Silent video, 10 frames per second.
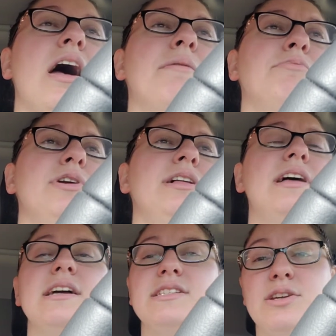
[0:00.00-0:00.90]
I'm
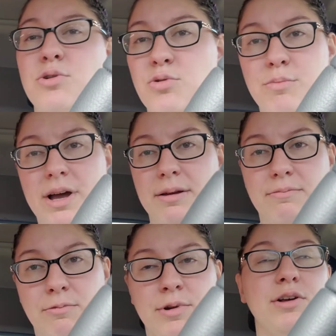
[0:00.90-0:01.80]
realizing who my
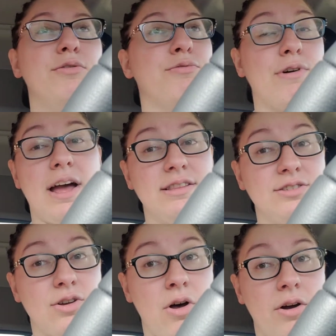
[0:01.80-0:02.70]
real
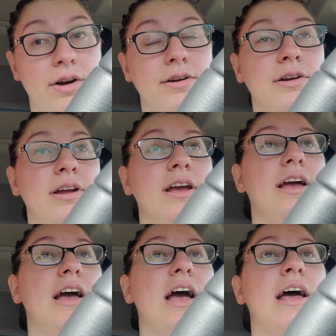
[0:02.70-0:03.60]
friends are.
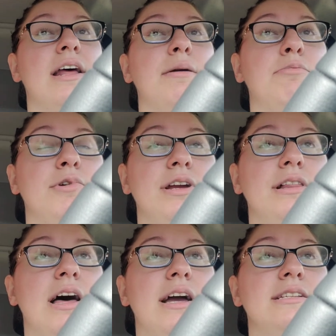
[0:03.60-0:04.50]
And I'm
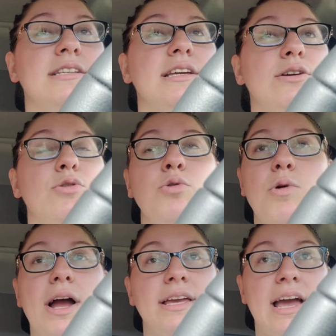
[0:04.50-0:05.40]
realizing who
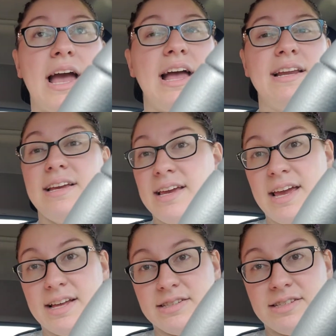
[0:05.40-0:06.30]
I can and
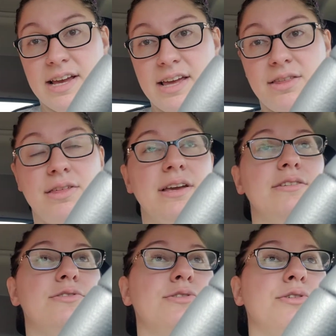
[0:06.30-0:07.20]
can't say
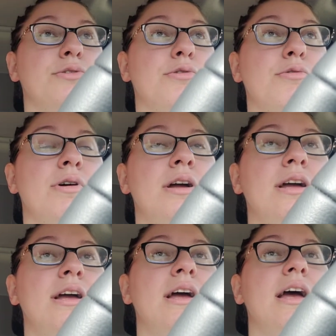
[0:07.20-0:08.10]
things to.
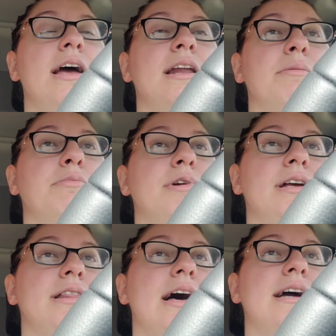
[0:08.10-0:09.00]
And I'm
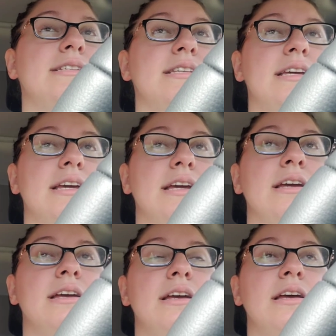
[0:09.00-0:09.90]

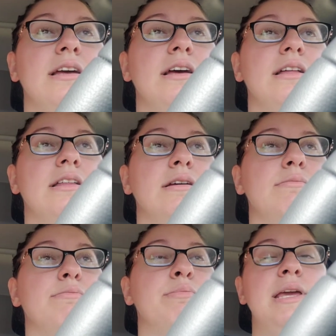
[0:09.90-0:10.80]
realizing
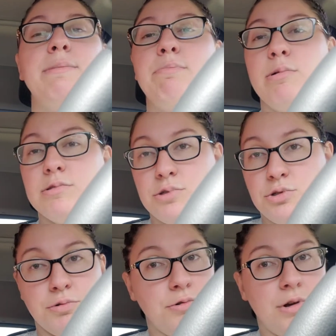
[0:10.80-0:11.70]
people's
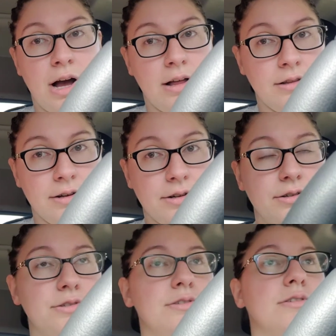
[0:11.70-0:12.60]
true
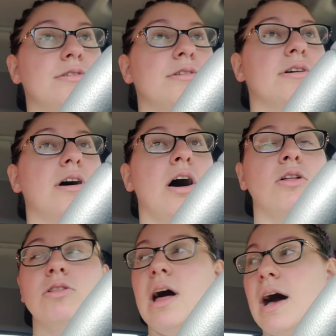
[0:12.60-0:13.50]
colors a
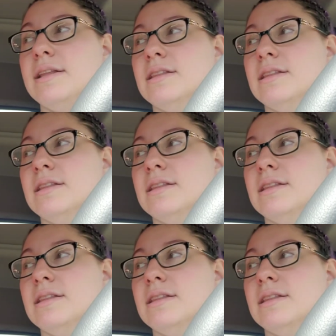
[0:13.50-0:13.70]
lot